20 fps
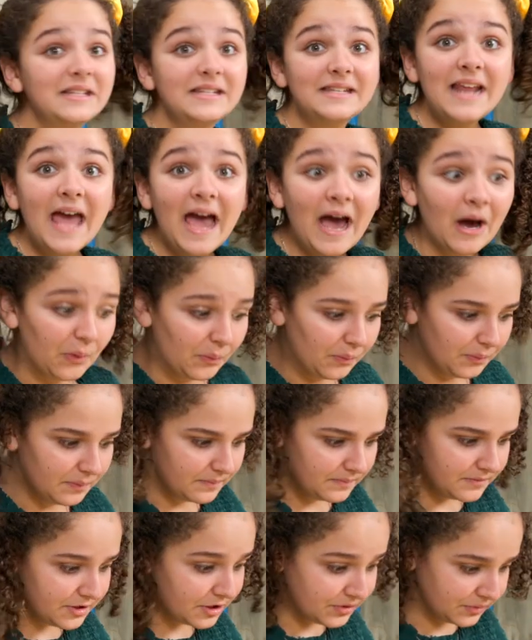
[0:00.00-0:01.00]
Now,
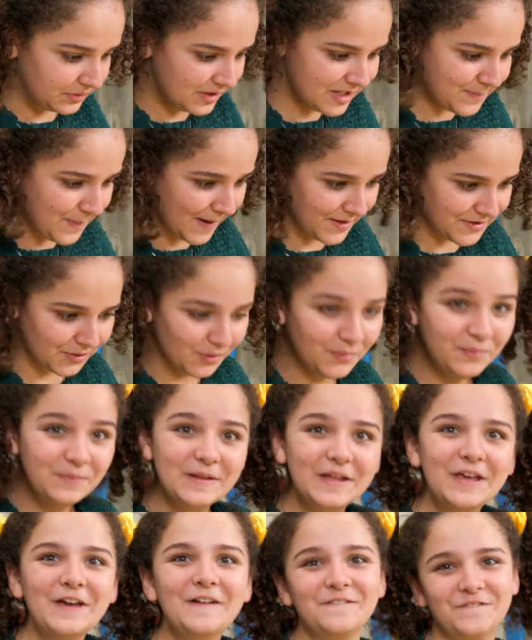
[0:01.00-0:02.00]
to do this puzzle,
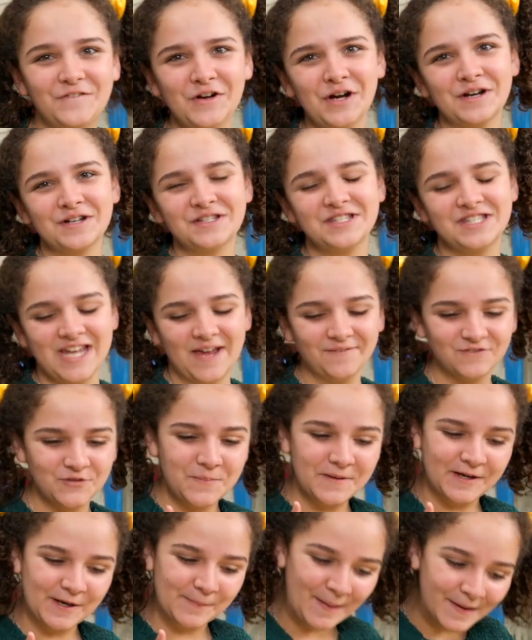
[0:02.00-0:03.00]
first you have to
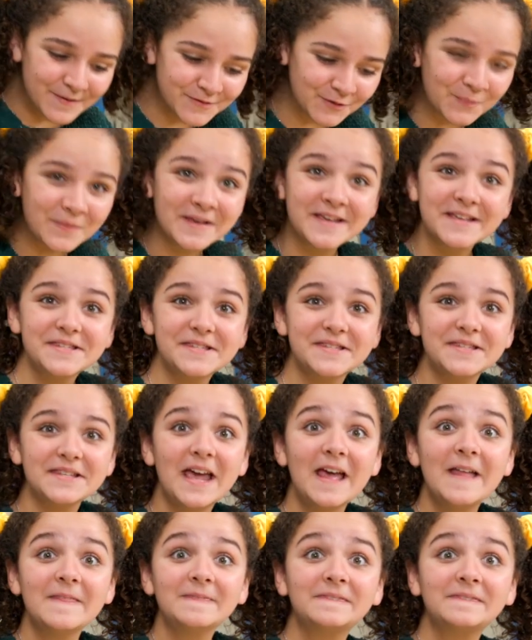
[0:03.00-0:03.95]
pick a puzzle piece,